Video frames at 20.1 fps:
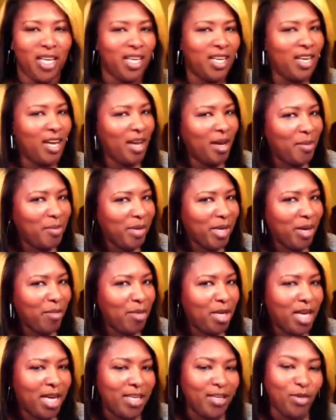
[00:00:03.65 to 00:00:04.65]
and I'm
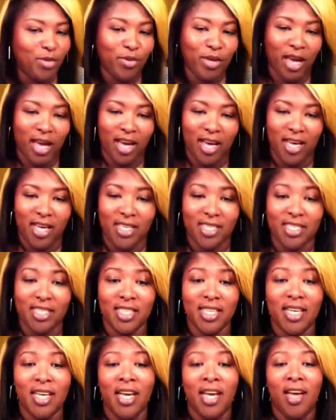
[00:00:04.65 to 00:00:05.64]
coming at you guys